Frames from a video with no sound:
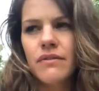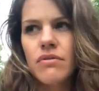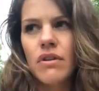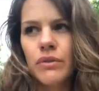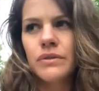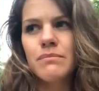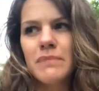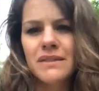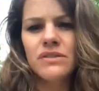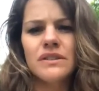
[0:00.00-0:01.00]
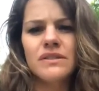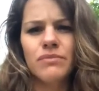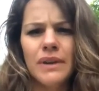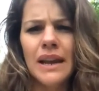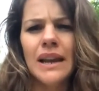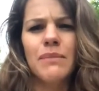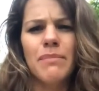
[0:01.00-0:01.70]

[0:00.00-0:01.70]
those messages are really